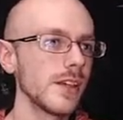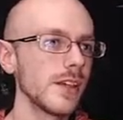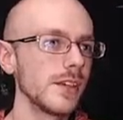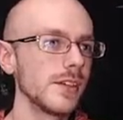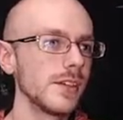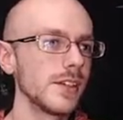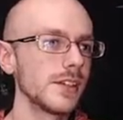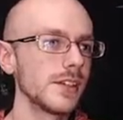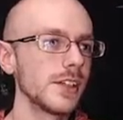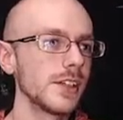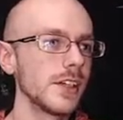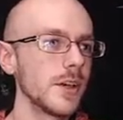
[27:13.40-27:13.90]

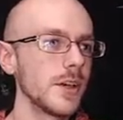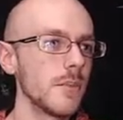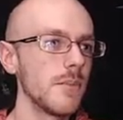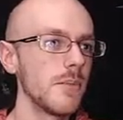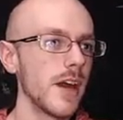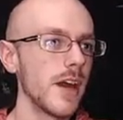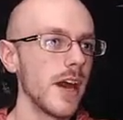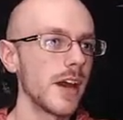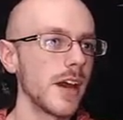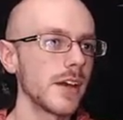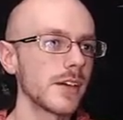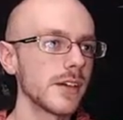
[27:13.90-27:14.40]
Does he come
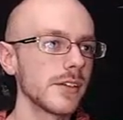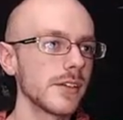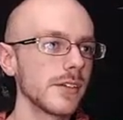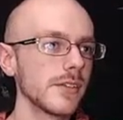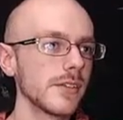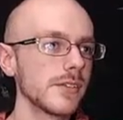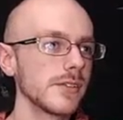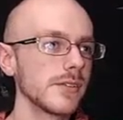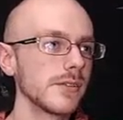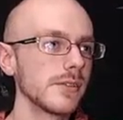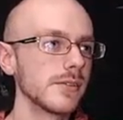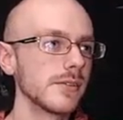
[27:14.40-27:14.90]
back?
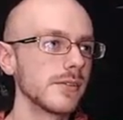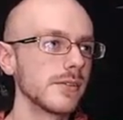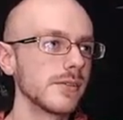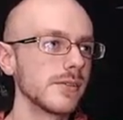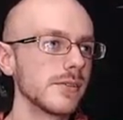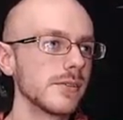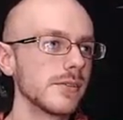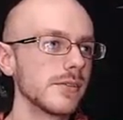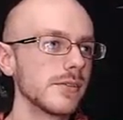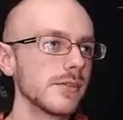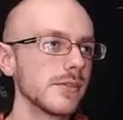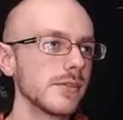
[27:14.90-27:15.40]

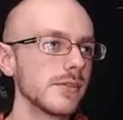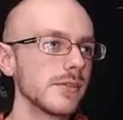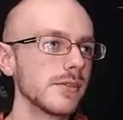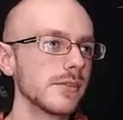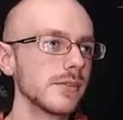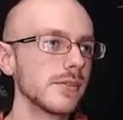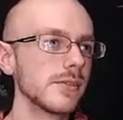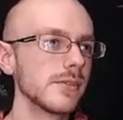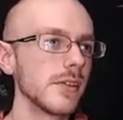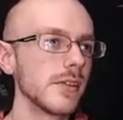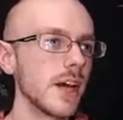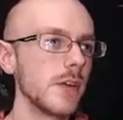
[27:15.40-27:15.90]

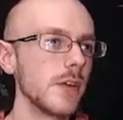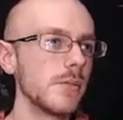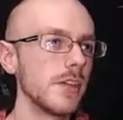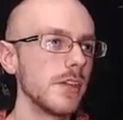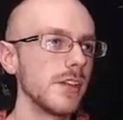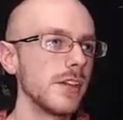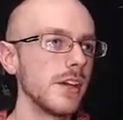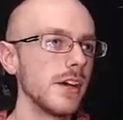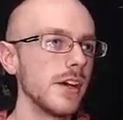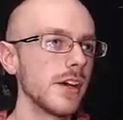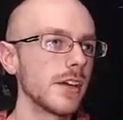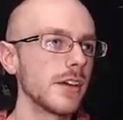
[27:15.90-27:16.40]
I
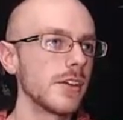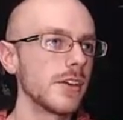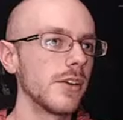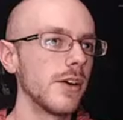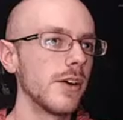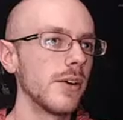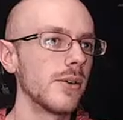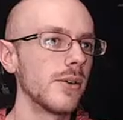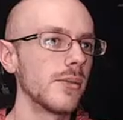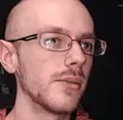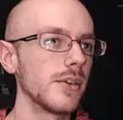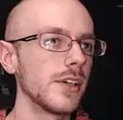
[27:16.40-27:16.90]
mean, like,
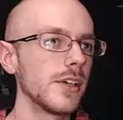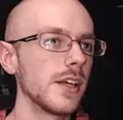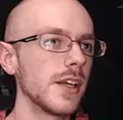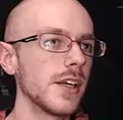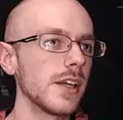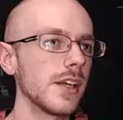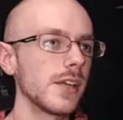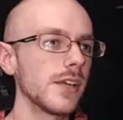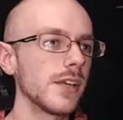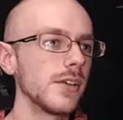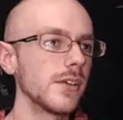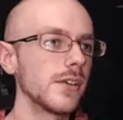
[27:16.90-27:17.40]
no. He
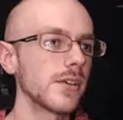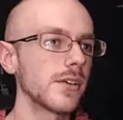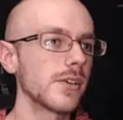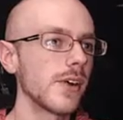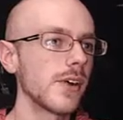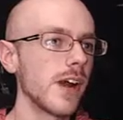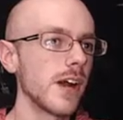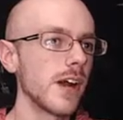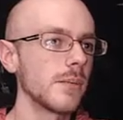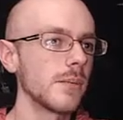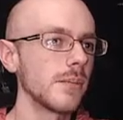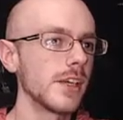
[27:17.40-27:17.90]
can't kill the
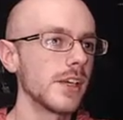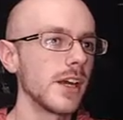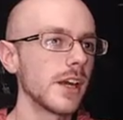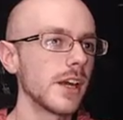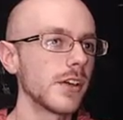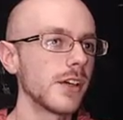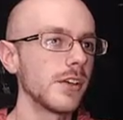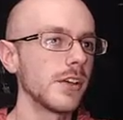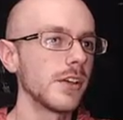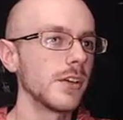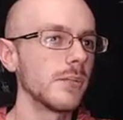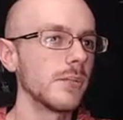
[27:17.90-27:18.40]
crab. He can't
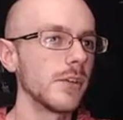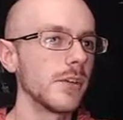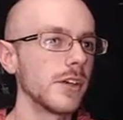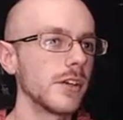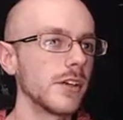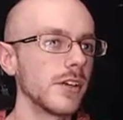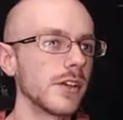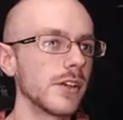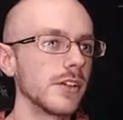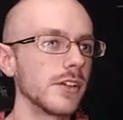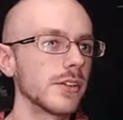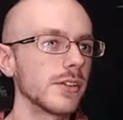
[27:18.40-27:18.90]
kill anybody.
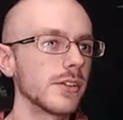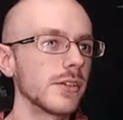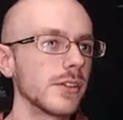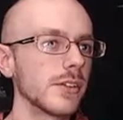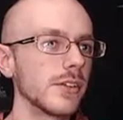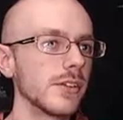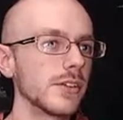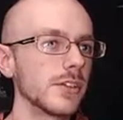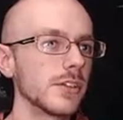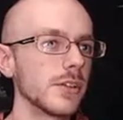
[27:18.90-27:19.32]
Like, he's gonna kill